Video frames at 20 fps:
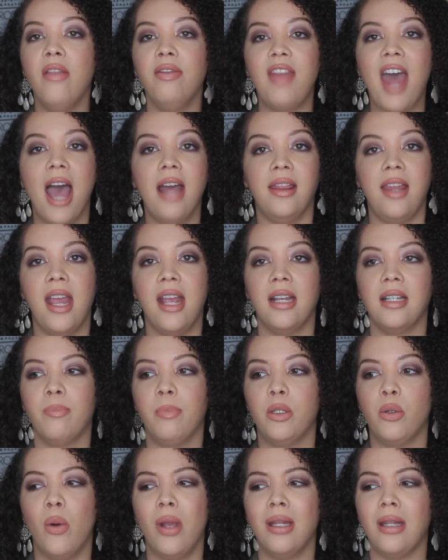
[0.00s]
that thing is
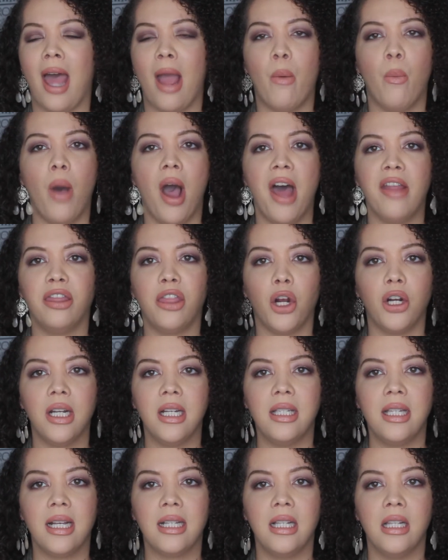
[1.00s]
between like what,
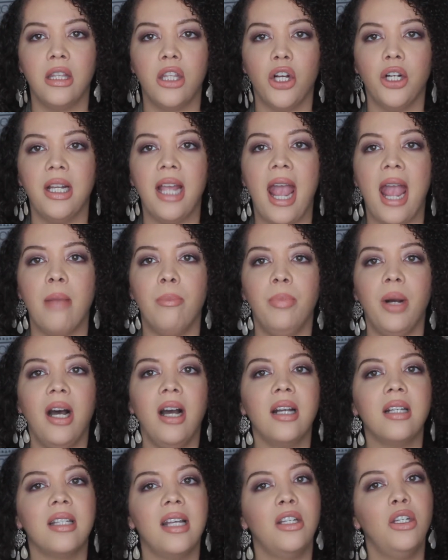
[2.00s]
36 and 38
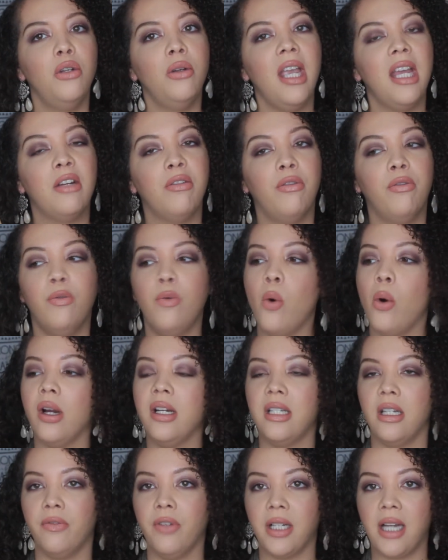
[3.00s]
bucks, and you get
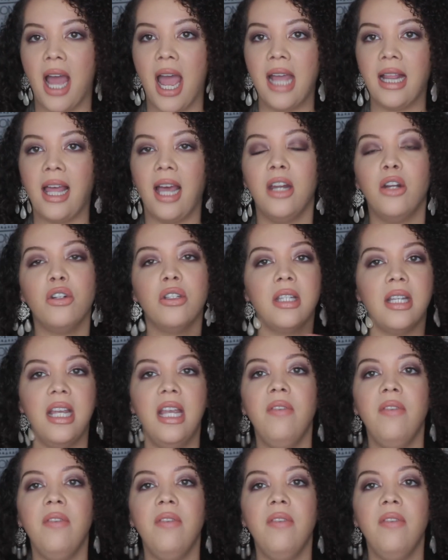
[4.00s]
4 different highlighters.